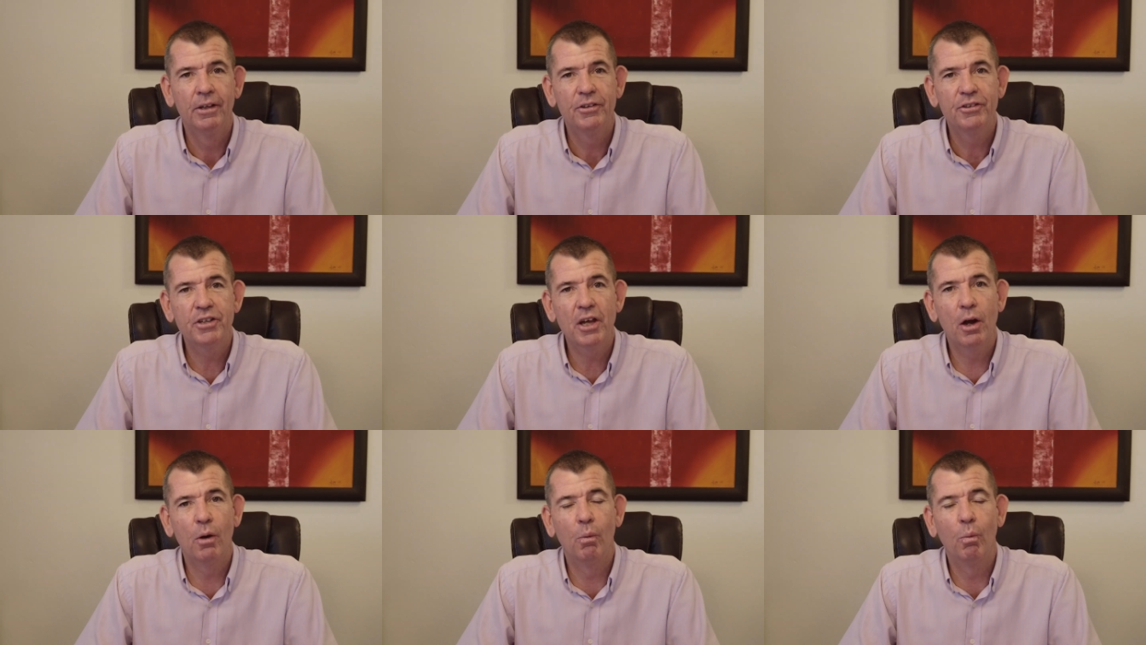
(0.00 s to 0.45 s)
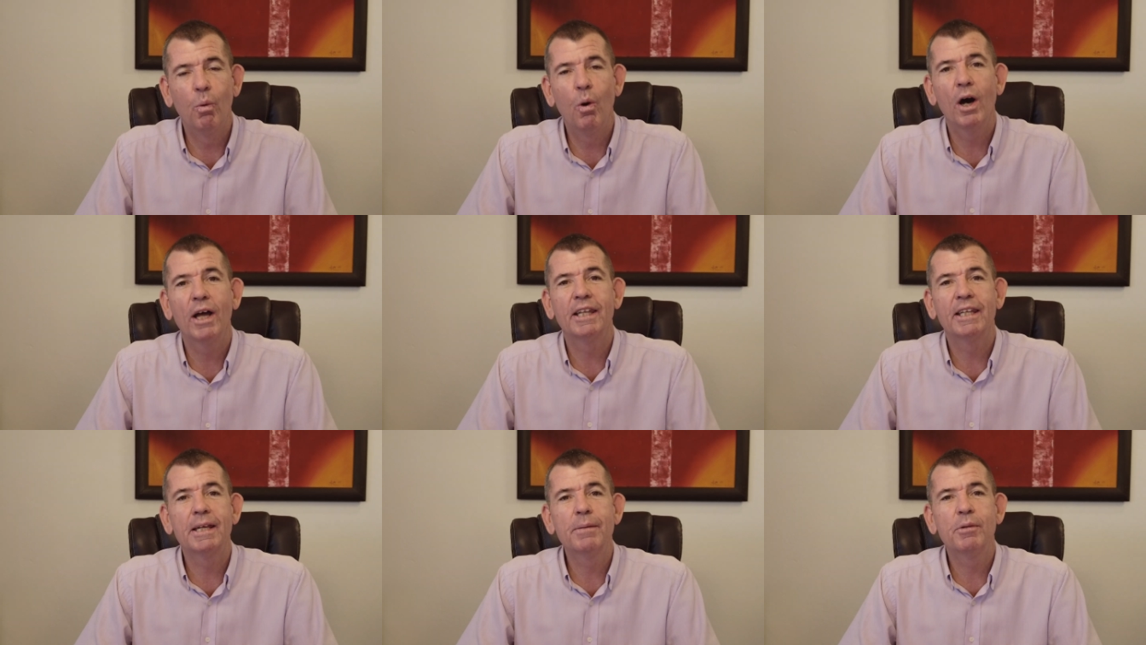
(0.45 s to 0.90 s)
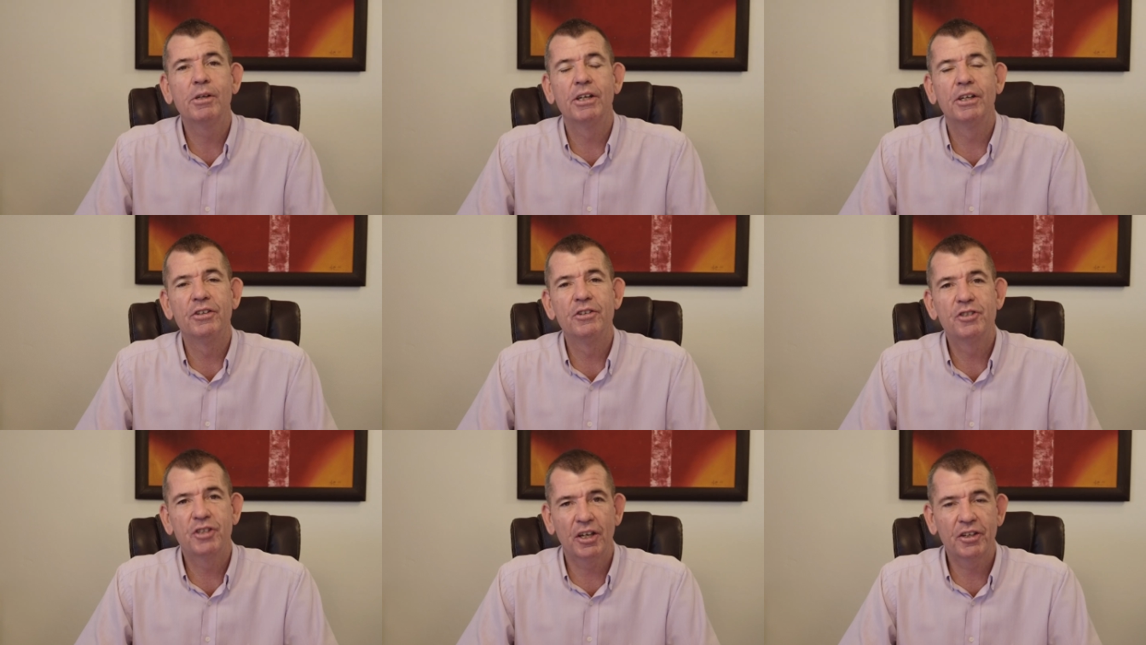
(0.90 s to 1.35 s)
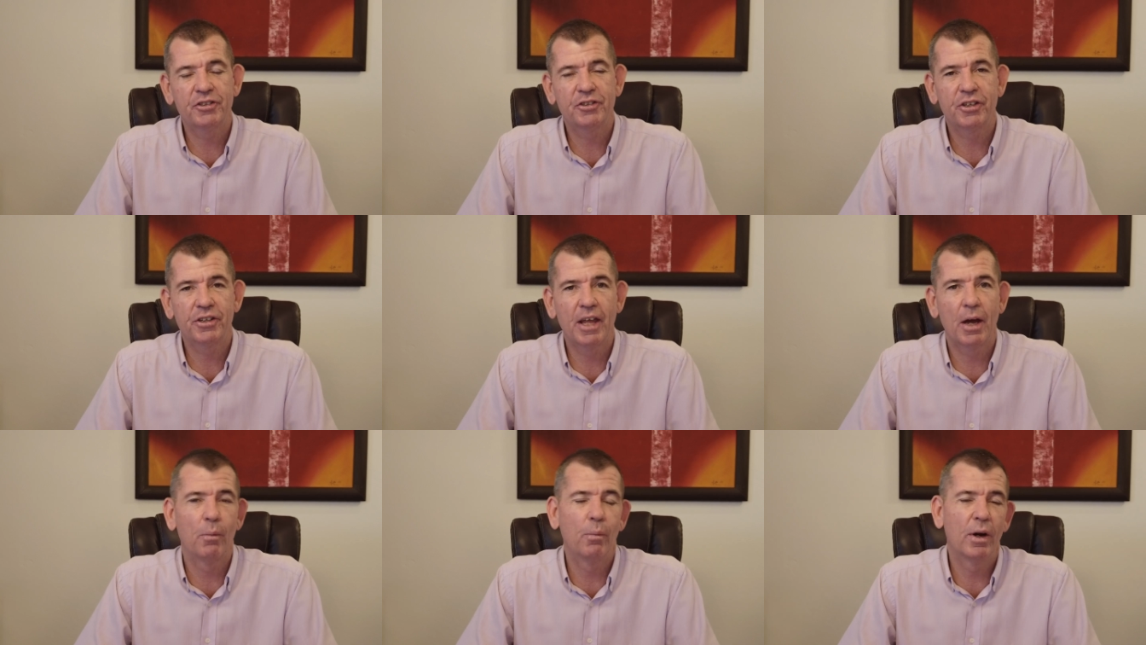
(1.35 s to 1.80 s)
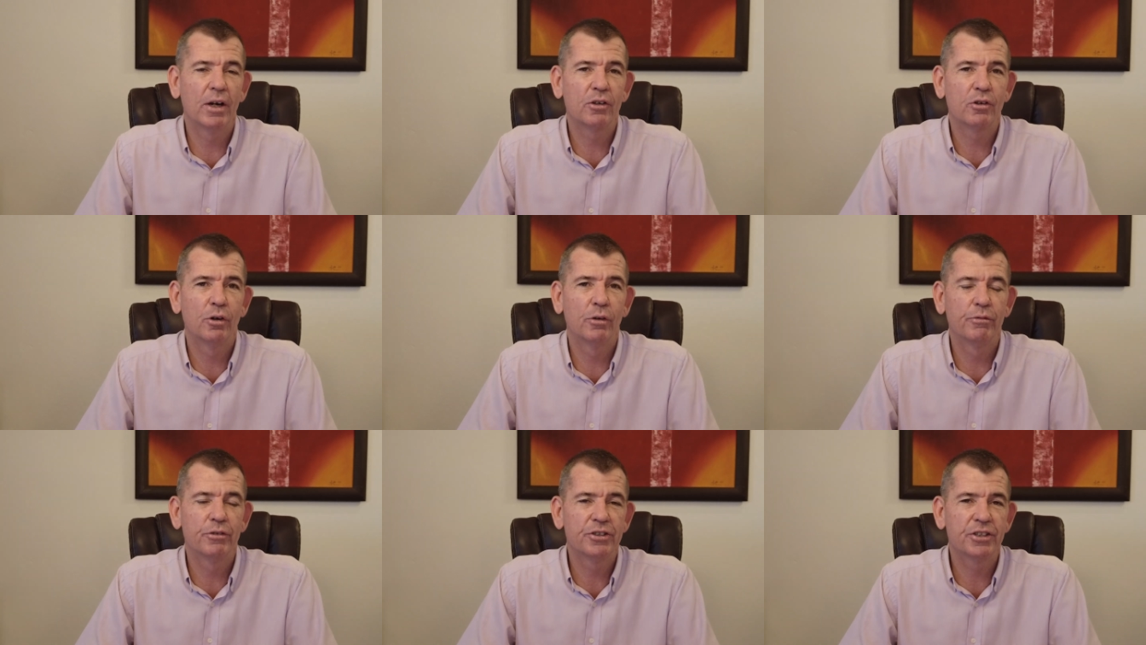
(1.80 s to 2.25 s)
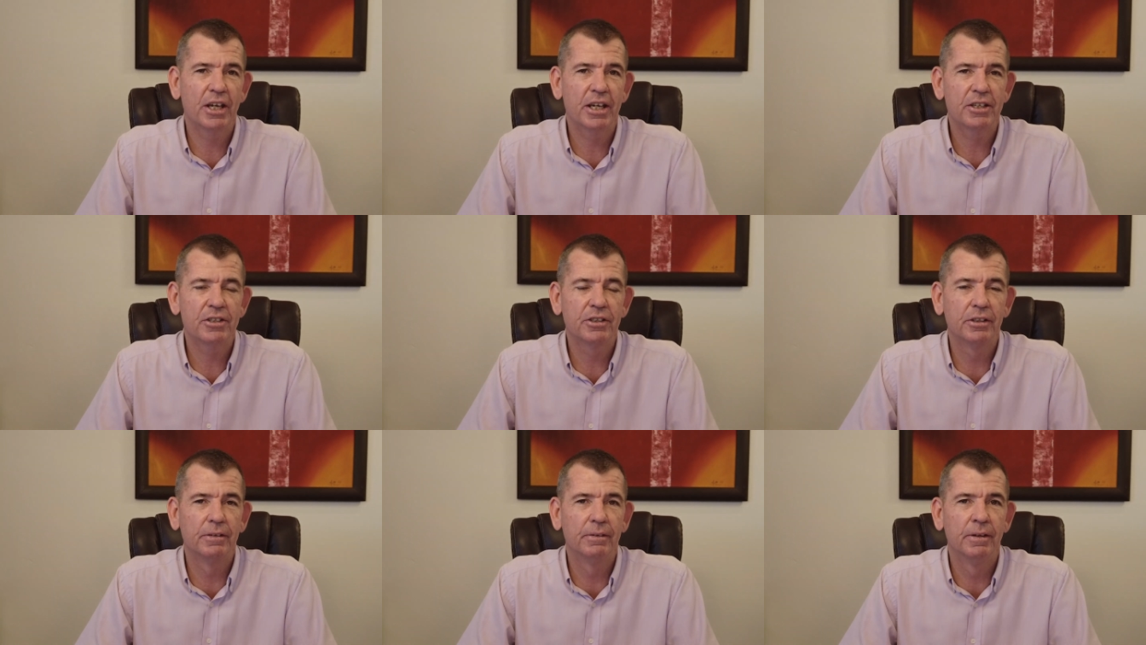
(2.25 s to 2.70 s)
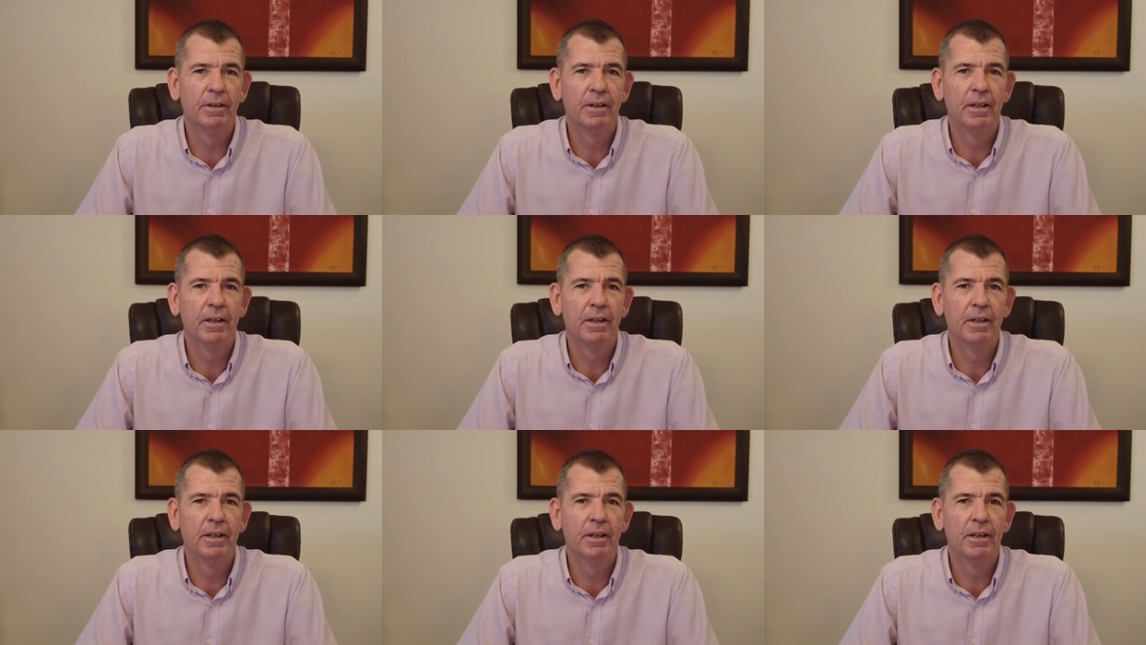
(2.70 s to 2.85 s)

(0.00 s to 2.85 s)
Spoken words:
So why limit it just to that one conversation?